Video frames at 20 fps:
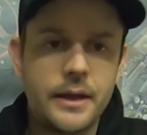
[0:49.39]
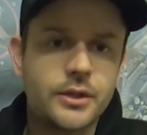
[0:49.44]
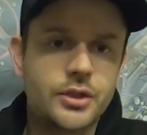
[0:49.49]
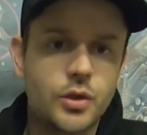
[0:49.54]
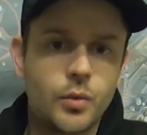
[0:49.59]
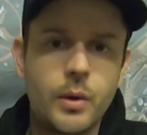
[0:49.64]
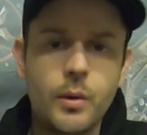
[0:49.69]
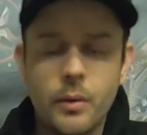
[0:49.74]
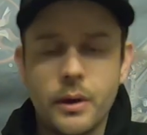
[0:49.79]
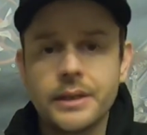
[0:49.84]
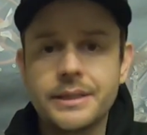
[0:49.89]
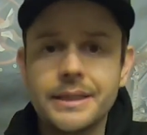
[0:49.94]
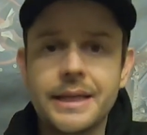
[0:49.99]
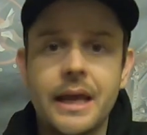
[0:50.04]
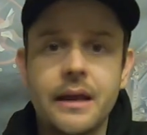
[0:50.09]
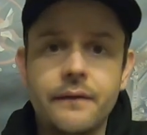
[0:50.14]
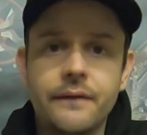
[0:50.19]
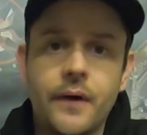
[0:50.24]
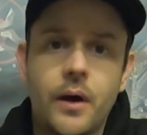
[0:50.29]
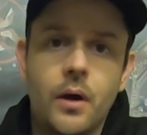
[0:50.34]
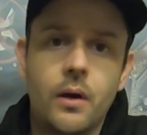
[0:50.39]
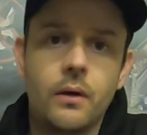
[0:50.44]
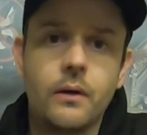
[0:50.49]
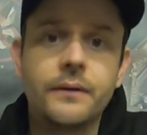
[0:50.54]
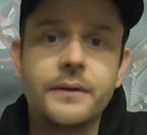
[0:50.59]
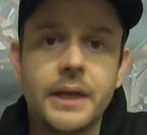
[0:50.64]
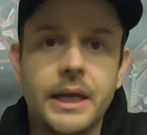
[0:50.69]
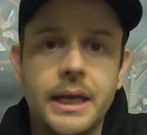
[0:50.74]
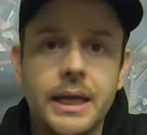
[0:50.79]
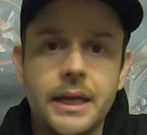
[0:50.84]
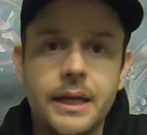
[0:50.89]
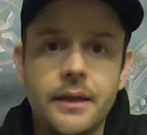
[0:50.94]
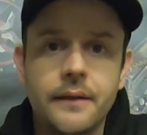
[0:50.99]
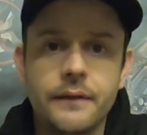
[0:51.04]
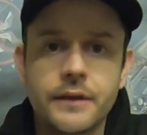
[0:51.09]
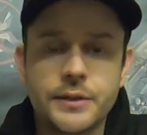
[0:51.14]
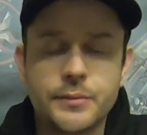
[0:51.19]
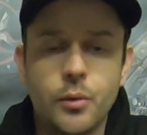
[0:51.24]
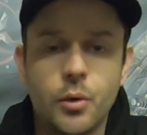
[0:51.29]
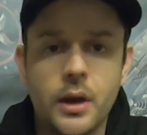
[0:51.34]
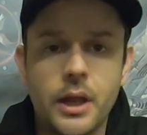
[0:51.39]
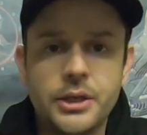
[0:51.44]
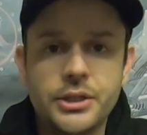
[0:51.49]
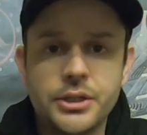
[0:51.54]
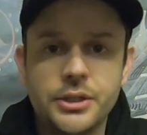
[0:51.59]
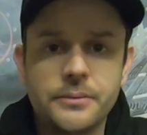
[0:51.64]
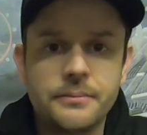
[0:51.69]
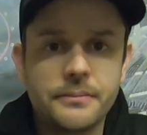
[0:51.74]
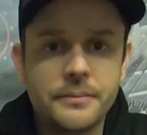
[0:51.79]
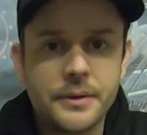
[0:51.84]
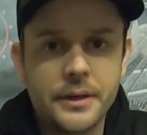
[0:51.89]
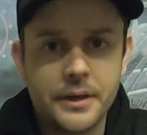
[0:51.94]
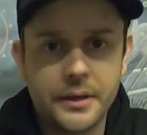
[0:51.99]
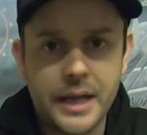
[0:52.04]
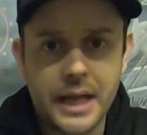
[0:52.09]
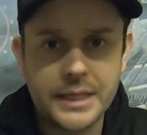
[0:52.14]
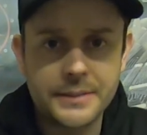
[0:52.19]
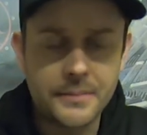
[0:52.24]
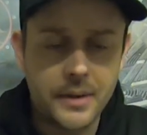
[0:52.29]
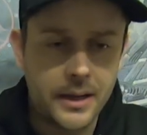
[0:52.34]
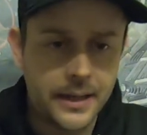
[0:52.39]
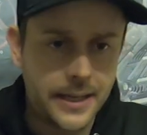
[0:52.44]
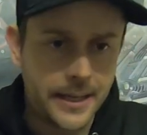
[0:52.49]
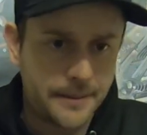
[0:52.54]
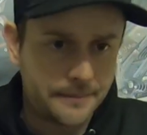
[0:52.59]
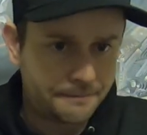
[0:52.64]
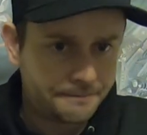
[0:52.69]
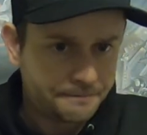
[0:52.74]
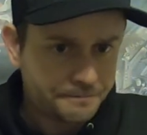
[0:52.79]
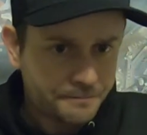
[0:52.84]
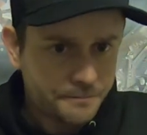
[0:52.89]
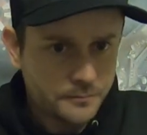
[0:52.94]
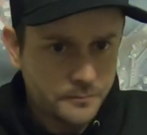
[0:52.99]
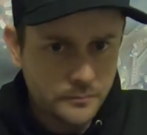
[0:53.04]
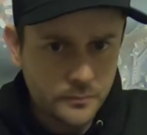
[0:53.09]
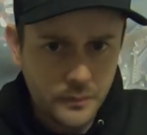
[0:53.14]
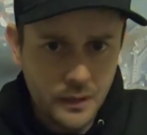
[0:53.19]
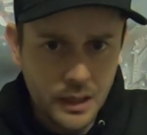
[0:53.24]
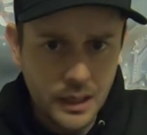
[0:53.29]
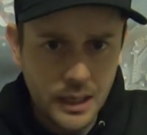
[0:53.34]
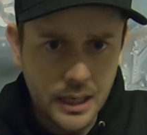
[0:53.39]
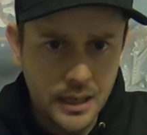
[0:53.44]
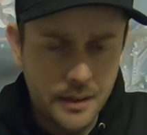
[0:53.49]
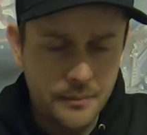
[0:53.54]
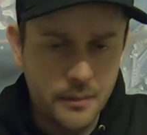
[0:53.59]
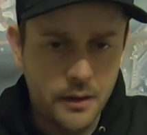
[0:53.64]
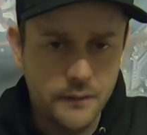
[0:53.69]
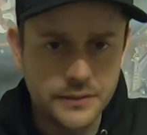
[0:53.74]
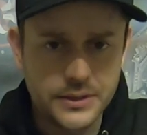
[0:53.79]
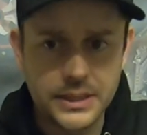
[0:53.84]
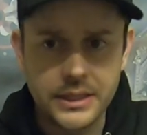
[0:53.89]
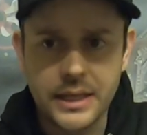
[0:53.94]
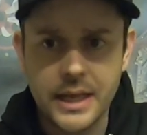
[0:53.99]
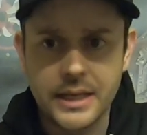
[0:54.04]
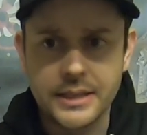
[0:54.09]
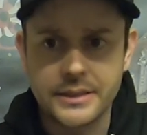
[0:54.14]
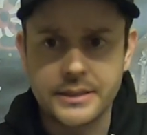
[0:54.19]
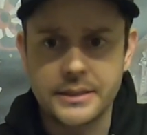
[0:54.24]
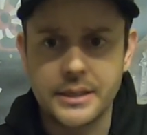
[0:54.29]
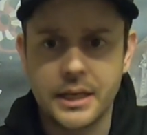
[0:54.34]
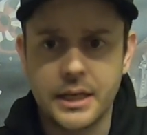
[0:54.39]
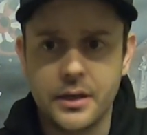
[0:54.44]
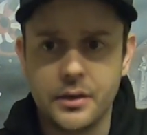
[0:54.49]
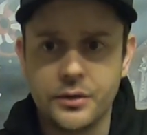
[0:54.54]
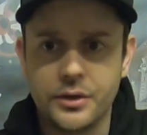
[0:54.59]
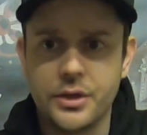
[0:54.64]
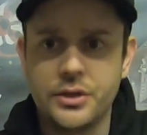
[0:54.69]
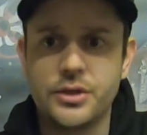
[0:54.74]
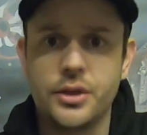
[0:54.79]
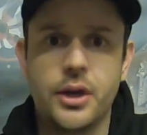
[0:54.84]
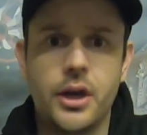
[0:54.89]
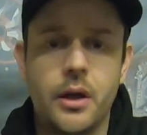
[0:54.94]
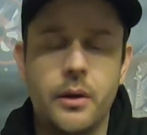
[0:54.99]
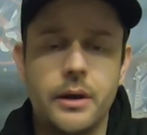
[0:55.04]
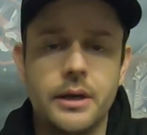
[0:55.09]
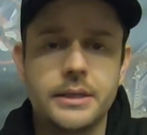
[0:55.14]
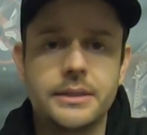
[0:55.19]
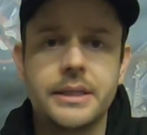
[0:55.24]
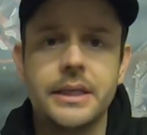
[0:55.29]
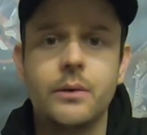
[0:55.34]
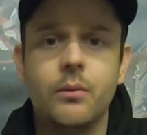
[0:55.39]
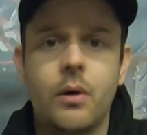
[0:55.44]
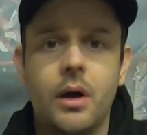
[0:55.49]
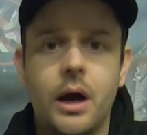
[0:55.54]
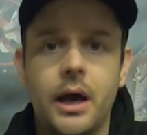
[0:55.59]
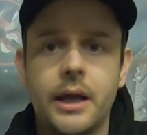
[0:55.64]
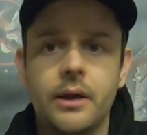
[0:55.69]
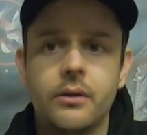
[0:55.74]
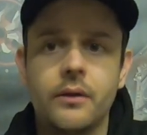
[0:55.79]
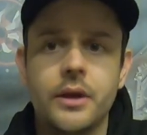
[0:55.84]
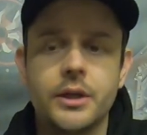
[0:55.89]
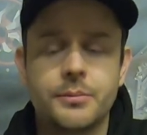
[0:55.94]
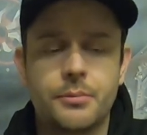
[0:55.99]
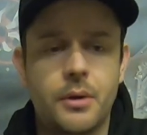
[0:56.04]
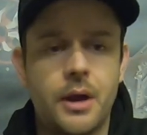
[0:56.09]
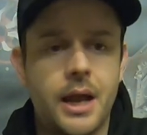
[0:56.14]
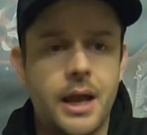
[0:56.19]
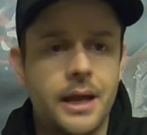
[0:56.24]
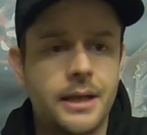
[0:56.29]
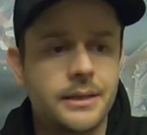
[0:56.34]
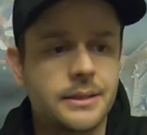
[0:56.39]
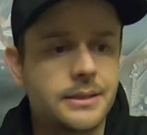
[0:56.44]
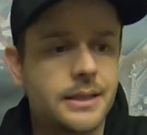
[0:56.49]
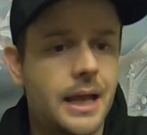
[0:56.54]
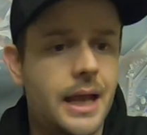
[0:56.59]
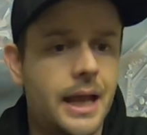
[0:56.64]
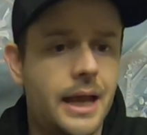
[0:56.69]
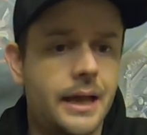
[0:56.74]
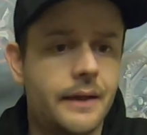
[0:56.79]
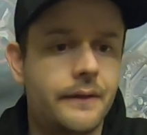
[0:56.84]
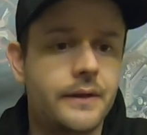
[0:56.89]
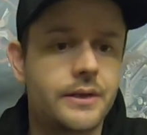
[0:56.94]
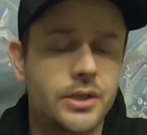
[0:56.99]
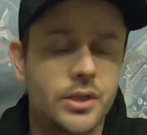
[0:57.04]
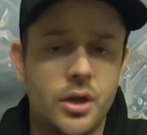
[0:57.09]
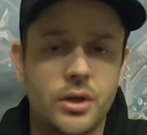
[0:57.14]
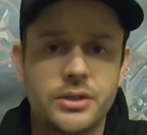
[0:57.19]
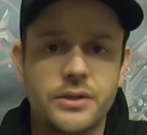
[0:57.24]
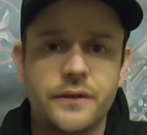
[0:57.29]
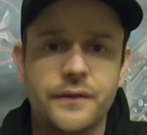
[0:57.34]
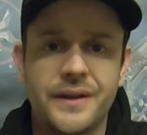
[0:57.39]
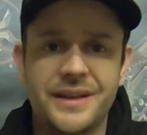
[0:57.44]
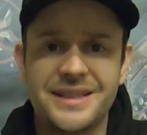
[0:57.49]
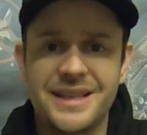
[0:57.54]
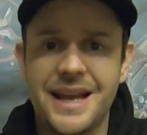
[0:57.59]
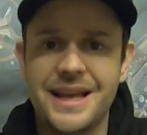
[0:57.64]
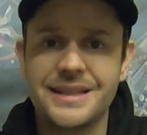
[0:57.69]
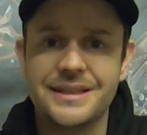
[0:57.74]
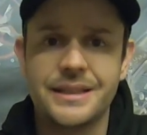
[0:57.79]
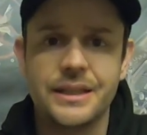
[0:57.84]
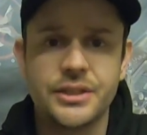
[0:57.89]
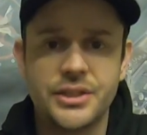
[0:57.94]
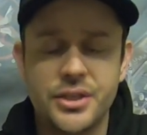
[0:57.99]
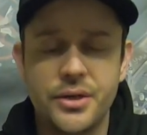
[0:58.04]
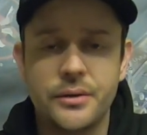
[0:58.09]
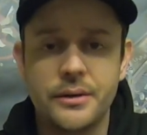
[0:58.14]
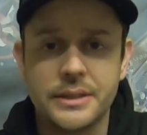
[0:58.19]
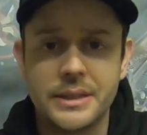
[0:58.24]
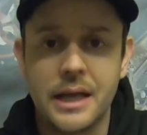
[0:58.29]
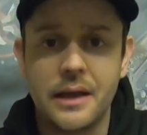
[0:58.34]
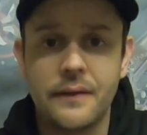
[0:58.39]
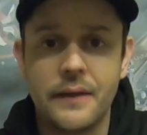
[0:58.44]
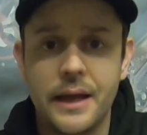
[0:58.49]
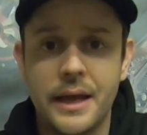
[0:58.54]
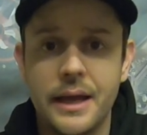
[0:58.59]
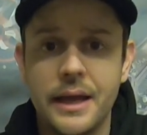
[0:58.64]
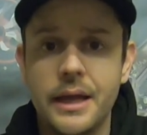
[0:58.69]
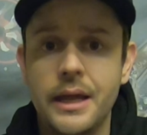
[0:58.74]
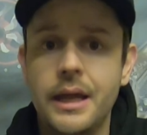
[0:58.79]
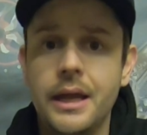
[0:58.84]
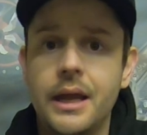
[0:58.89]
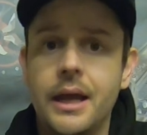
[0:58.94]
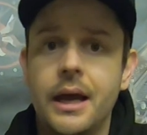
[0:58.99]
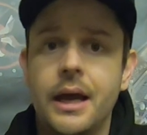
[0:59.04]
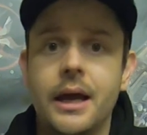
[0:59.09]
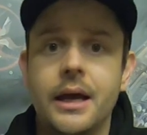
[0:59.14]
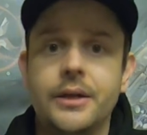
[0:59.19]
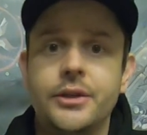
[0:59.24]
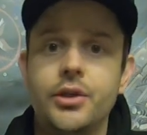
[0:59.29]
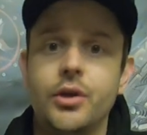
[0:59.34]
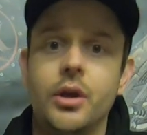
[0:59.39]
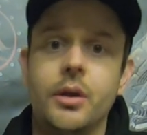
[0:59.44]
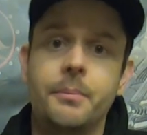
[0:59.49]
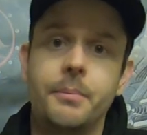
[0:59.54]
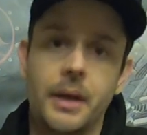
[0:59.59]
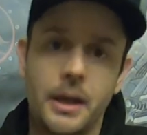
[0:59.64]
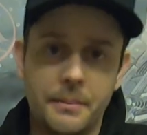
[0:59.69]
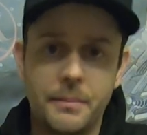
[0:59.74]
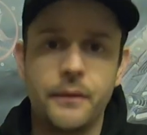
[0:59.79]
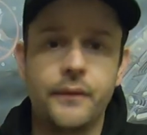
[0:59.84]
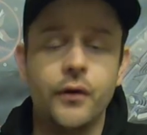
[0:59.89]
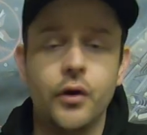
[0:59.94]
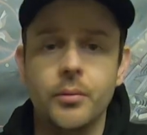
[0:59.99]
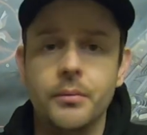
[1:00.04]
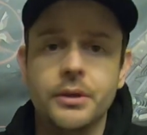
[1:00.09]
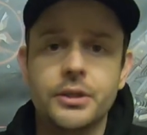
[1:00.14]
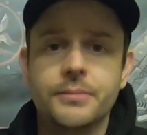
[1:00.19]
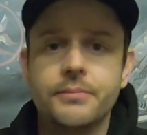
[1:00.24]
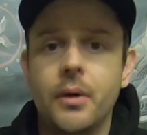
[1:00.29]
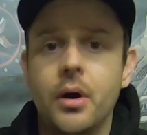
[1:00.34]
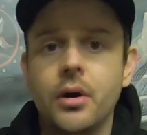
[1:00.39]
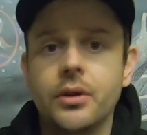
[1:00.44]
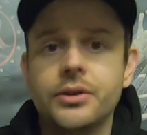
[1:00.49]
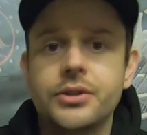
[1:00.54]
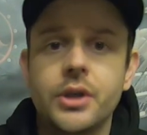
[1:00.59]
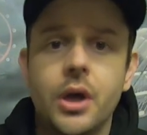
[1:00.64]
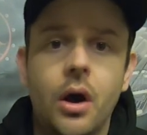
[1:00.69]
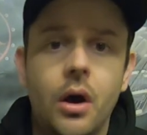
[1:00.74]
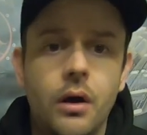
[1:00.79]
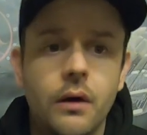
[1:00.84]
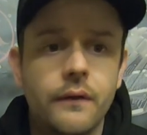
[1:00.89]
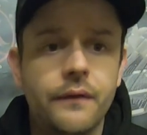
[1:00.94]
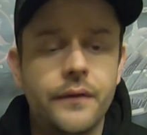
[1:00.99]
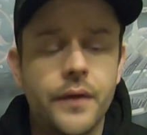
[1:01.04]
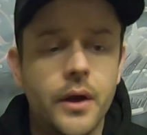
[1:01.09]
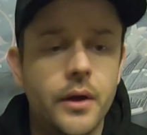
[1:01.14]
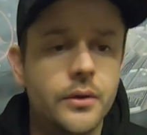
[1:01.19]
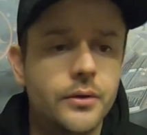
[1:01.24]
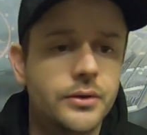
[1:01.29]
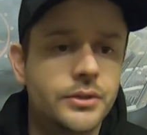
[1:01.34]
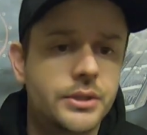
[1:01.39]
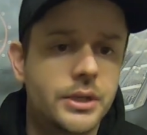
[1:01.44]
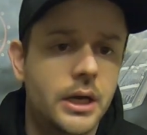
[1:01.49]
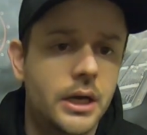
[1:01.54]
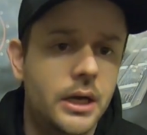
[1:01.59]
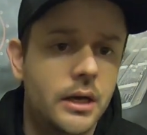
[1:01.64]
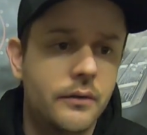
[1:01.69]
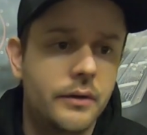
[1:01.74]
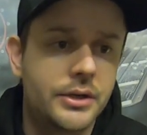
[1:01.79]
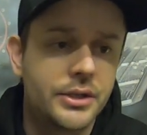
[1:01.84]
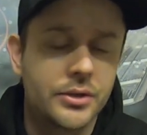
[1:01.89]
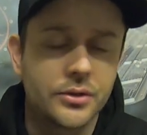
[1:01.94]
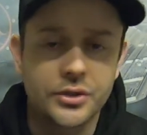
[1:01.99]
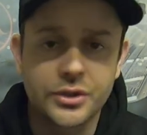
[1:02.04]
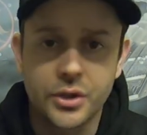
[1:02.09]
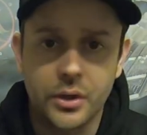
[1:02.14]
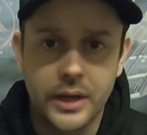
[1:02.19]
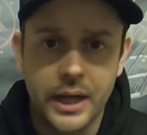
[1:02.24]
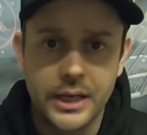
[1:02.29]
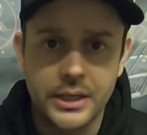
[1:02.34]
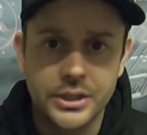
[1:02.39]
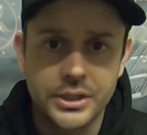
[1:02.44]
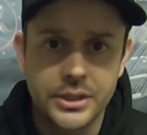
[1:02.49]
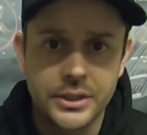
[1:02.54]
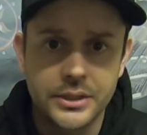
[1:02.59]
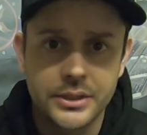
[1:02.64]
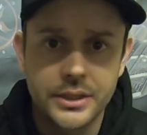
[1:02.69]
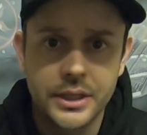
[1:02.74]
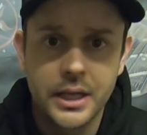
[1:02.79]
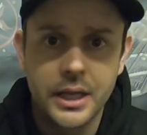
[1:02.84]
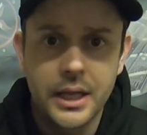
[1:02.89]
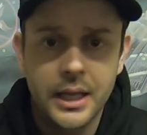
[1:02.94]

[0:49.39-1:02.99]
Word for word: So we wanted to get involved in the small engine gas market. Um, obviously there's uh, Uzunoa, C Y, all those brands, and there's lots of fantastic tuners out there uh, doing like performance mods of those uh, original stock engines.